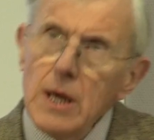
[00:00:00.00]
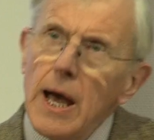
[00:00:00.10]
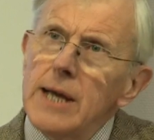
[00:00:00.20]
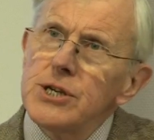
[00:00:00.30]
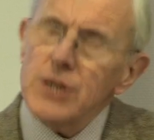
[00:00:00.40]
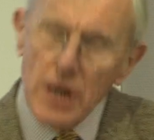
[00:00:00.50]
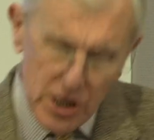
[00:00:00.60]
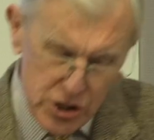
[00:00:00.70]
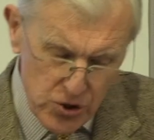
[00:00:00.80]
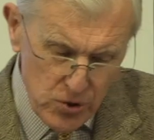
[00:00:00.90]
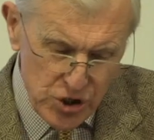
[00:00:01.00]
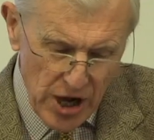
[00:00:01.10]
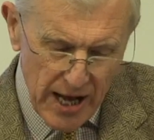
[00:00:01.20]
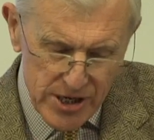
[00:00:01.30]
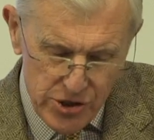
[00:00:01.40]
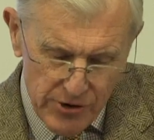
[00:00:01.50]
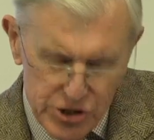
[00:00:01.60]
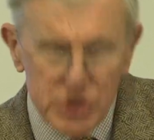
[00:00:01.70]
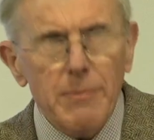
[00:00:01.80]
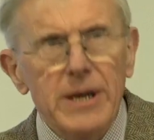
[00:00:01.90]
And a huge
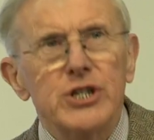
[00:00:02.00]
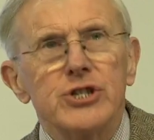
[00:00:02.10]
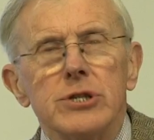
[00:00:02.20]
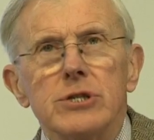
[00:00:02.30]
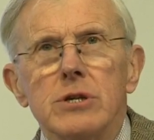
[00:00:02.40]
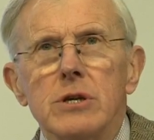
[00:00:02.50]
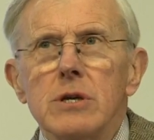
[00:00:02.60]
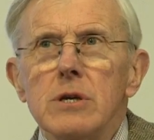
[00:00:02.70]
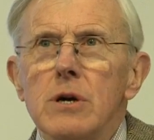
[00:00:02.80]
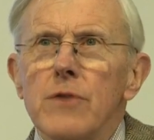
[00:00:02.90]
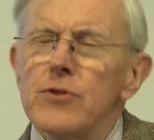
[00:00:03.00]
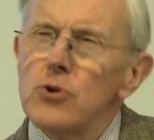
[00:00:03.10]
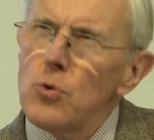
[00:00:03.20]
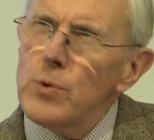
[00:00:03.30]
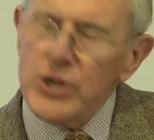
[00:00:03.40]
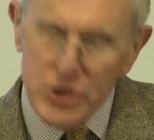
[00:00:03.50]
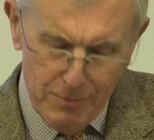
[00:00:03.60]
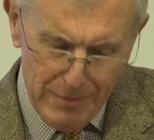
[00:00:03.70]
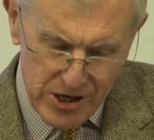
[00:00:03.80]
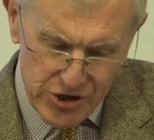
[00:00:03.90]
underestimation of the Norwegian
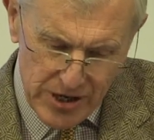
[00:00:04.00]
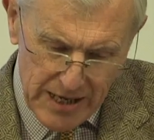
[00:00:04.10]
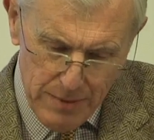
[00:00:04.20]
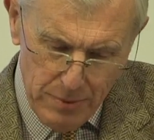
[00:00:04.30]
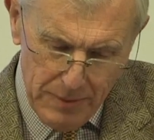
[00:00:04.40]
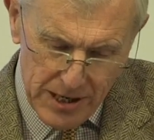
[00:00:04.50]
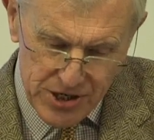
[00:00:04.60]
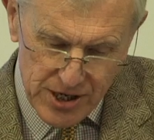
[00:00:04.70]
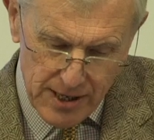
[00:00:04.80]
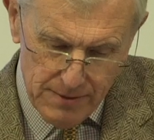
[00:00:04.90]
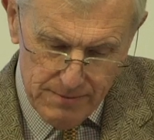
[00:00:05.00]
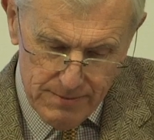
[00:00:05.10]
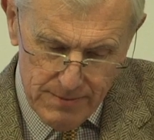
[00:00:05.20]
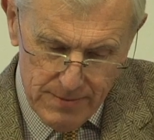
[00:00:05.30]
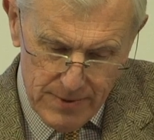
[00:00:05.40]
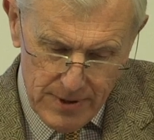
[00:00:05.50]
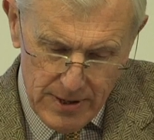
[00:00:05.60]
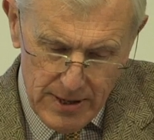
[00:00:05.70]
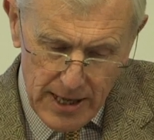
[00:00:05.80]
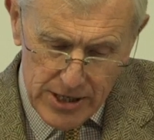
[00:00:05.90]
military capability,
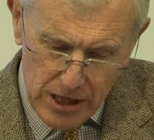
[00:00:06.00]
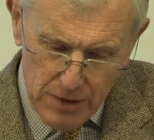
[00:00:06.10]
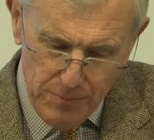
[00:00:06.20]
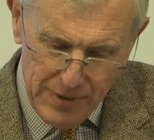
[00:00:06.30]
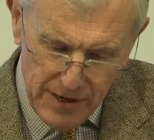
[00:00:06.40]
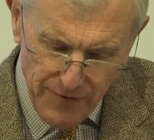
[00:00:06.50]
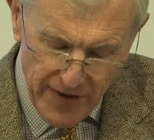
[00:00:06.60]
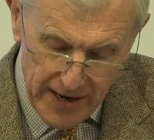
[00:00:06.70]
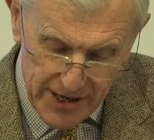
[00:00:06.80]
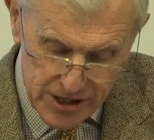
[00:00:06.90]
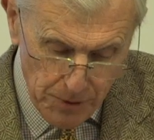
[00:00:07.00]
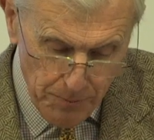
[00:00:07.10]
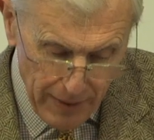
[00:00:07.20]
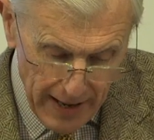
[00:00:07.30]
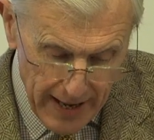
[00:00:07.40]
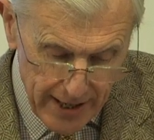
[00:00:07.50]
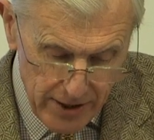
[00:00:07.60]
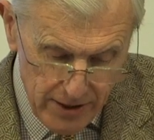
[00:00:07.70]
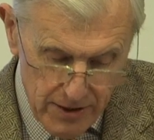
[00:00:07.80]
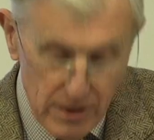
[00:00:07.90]
and a complete failure to
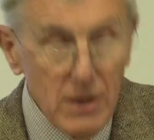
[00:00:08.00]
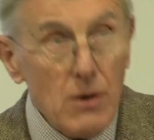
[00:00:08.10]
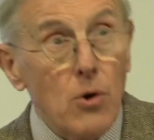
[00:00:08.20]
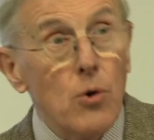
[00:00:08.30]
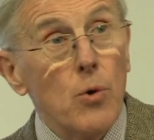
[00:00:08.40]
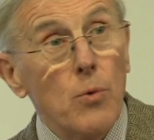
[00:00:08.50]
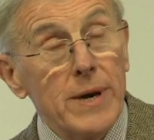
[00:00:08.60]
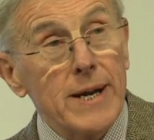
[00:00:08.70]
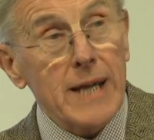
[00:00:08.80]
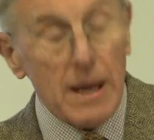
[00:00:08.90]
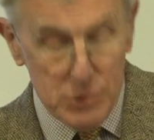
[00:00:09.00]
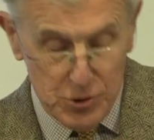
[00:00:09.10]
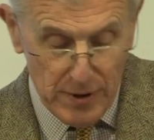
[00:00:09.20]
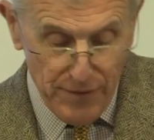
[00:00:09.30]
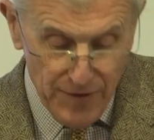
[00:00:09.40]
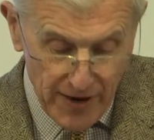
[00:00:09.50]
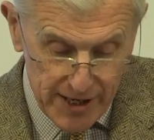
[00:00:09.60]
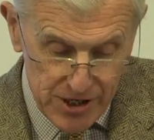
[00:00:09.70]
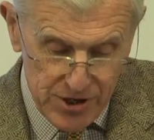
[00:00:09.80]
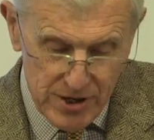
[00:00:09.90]
plan, or when it came to it,
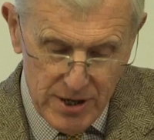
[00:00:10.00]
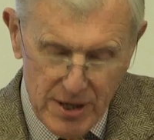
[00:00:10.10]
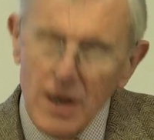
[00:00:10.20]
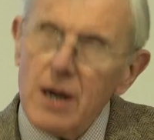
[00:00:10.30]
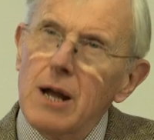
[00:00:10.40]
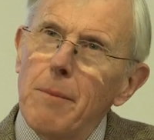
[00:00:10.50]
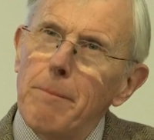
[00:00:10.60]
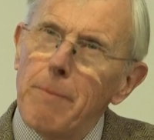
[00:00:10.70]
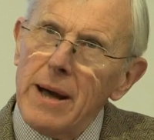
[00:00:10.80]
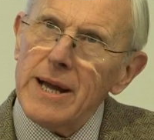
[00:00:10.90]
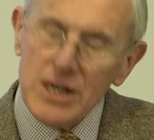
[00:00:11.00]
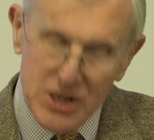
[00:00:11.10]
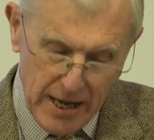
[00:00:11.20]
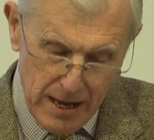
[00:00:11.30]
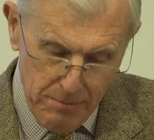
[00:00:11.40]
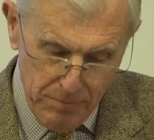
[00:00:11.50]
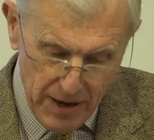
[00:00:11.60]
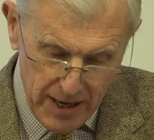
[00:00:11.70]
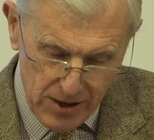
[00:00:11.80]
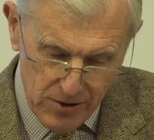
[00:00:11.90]
fight, a combined
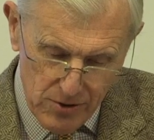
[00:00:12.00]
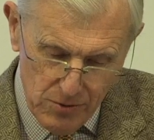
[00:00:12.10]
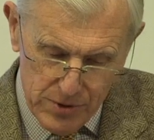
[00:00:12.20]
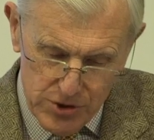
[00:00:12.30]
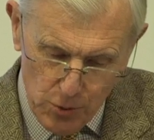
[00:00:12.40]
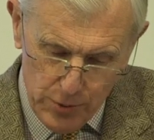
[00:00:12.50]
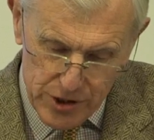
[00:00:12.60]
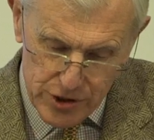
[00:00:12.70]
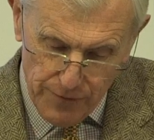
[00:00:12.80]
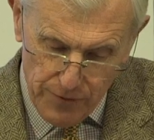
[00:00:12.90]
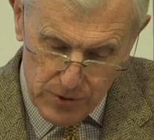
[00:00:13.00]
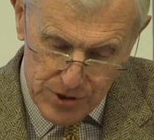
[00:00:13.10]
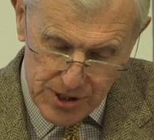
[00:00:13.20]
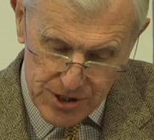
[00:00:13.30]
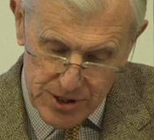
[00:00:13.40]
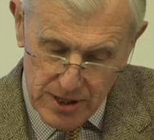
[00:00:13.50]
campaign with Norwegian forces